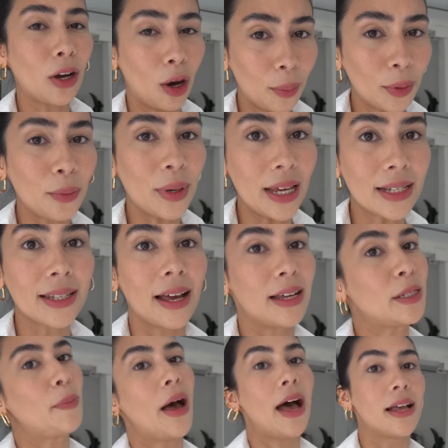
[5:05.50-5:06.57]
a couple of weeks that
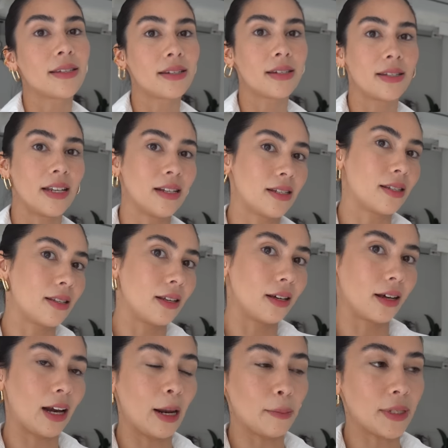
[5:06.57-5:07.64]
has passed since
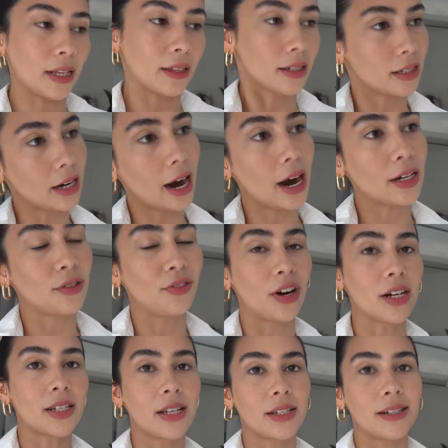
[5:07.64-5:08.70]
the clips at the start
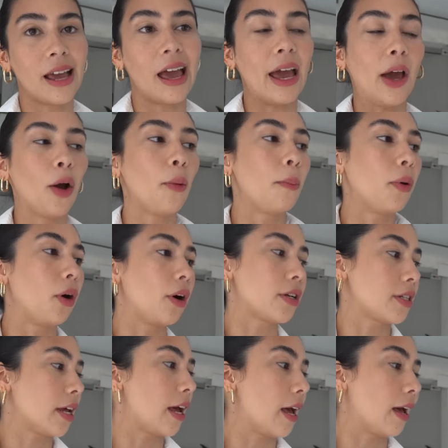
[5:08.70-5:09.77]
versus now,
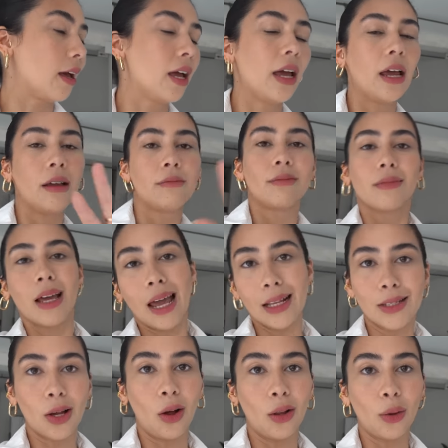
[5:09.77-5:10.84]
but uh,
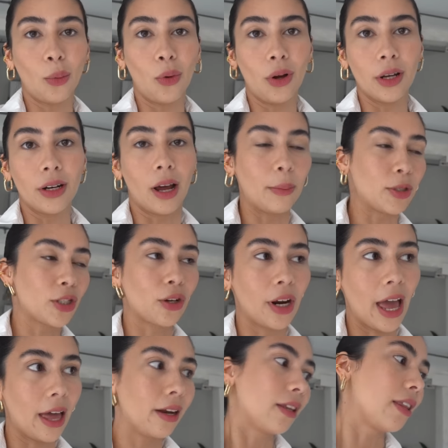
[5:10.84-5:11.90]
it's all the one. I'm just
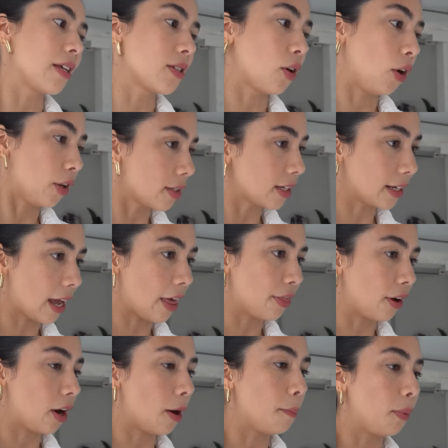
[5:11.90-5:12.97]
gonna edit this all
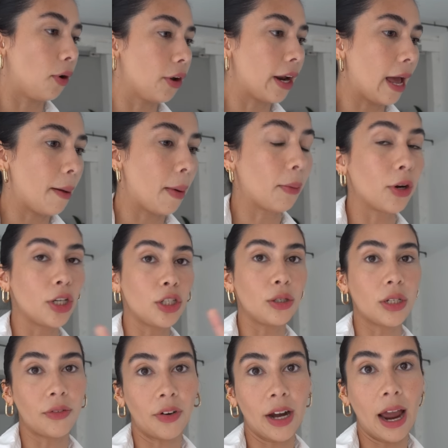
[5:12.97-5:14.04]
together, but um, I'm gonna do a
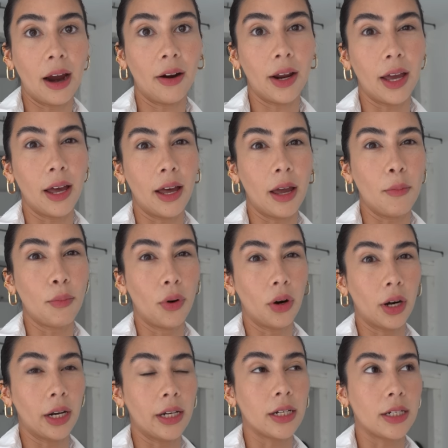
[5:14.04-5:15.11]
different area in
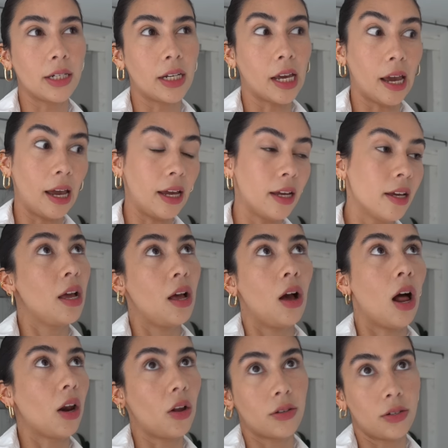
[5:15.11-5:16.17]
Brooklyn today.
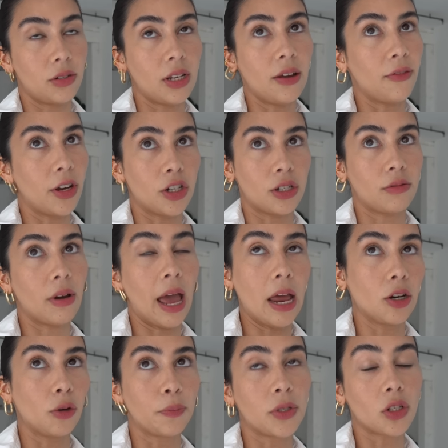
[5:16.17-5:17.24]
I'll also see if I just
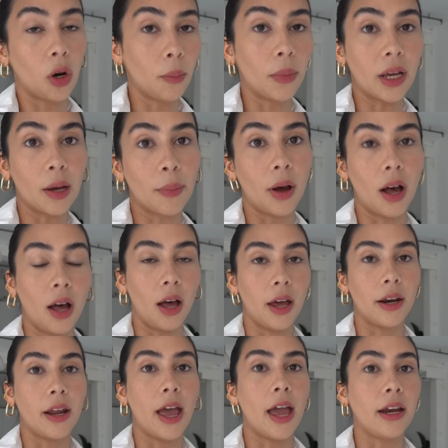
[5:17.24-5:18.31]
end up stumbling
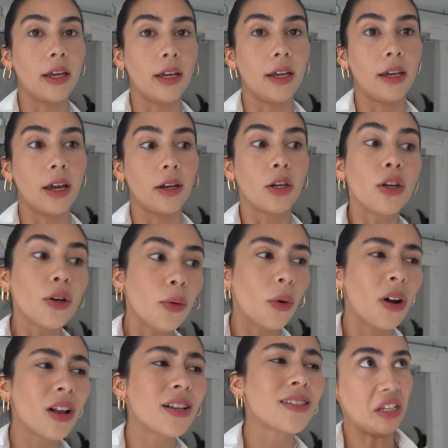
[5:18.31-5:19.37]
upon any new
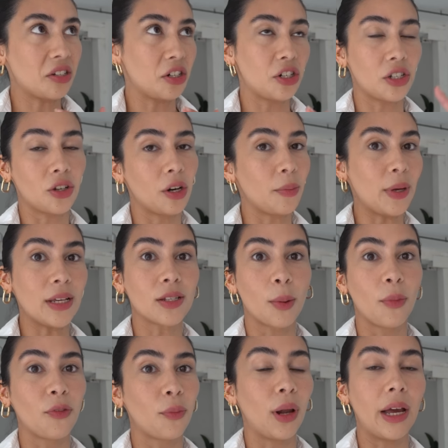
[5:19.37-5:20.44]
ones. These are just gonna be
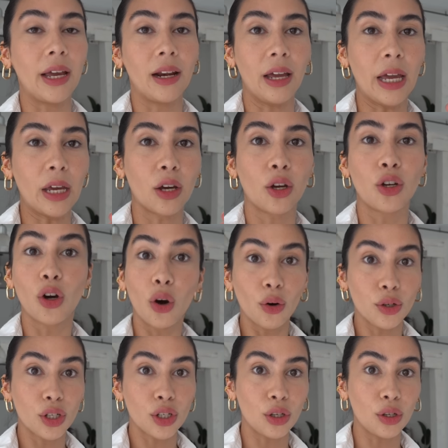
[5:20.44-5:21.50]
some of my like
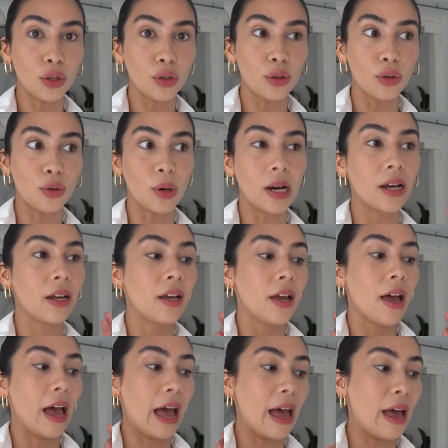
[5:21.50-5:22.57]
go-to
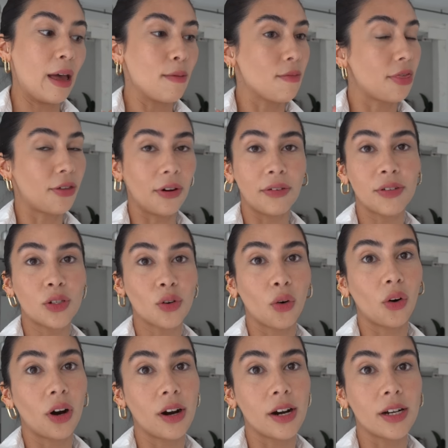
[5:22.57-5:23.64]
Um, thrift
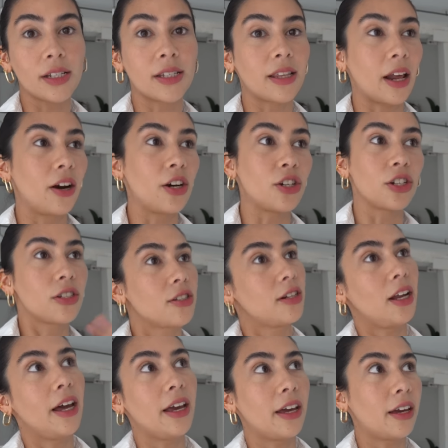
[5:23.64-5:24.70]
stores that are just
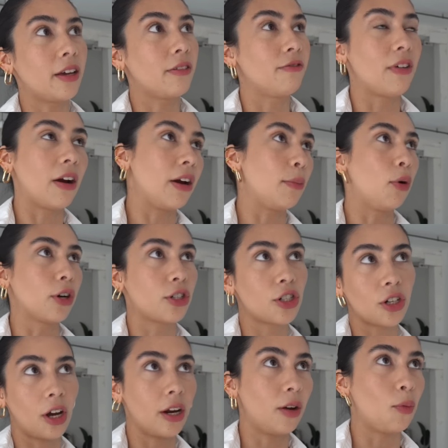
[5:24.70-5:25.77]
like very much
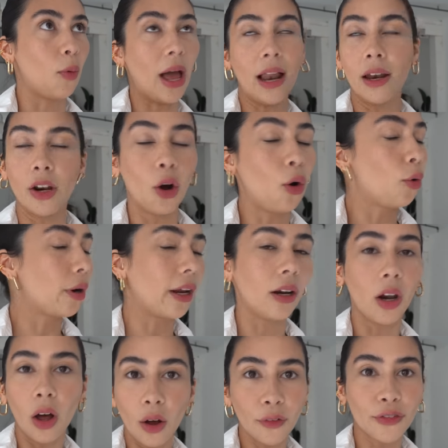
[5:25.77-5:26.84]
kind of well known
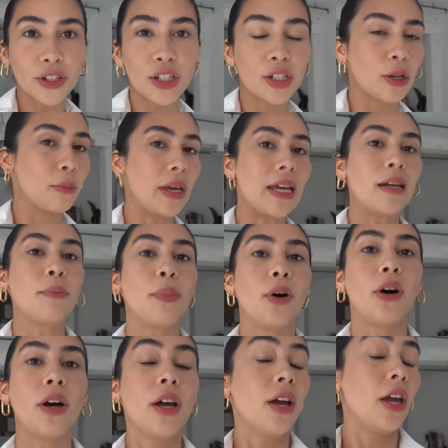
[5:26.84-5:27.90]
and loved to me,
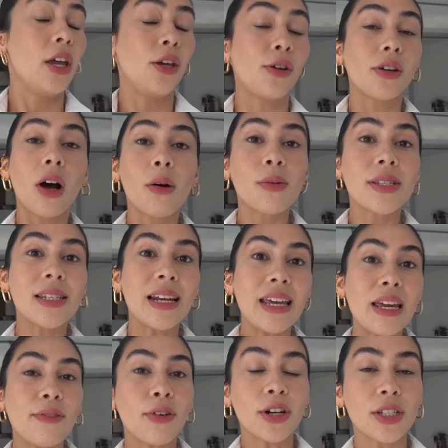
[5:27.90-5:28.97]
but you can always
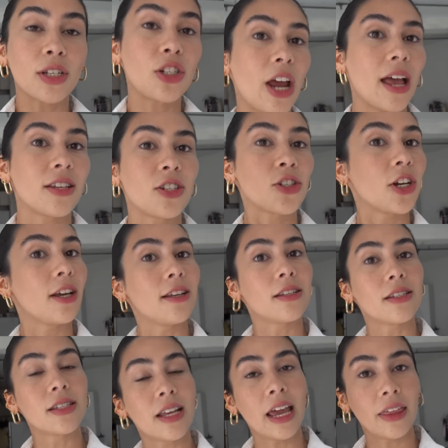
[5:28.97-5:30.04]
leave your
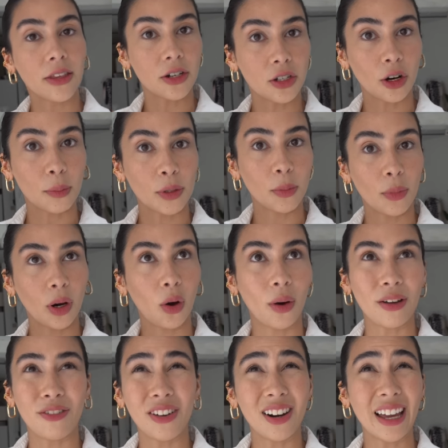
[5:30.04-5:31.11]
suggestions in the description below.
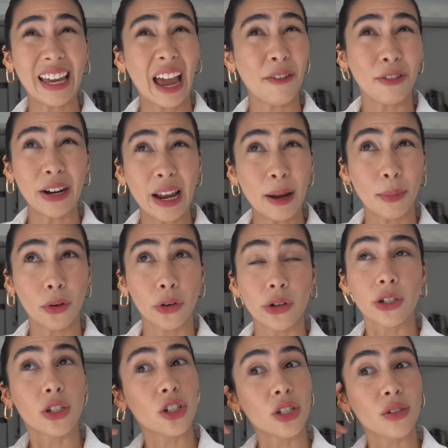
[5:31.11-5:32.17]
I feel like every neighborhood
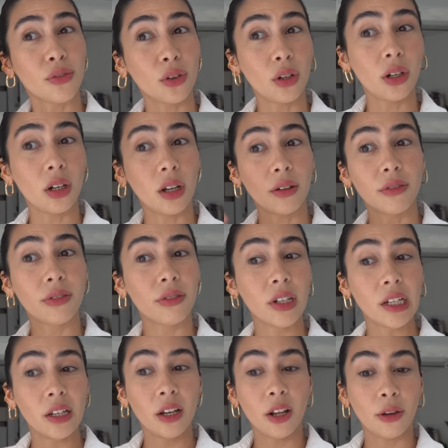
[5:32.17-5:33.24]
is just full of
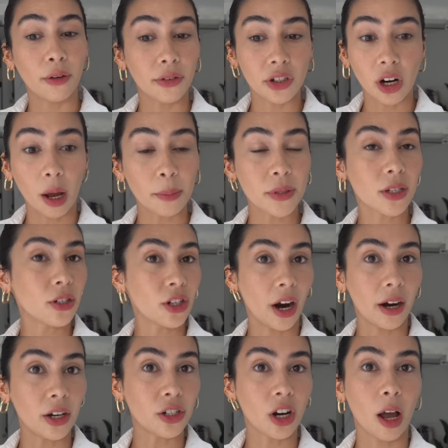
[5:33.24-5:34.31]
thrift shops and
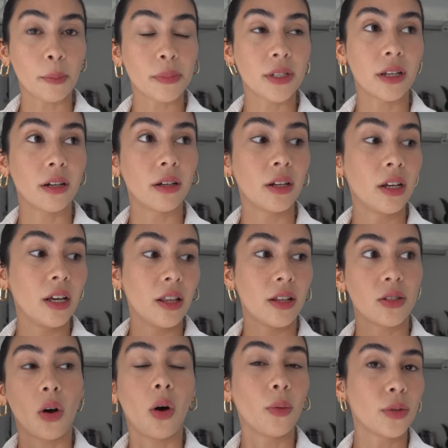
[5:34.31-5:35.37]
charity shops, and
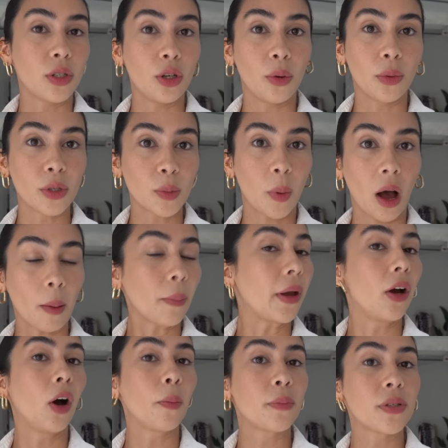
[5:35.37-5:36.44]
there's always new ones
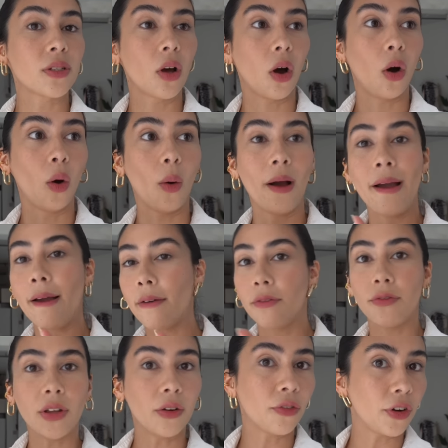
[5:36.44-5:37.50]
popping up, so
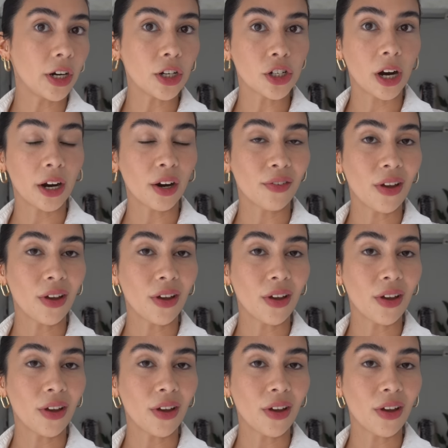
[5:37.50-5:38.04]
feel free to share your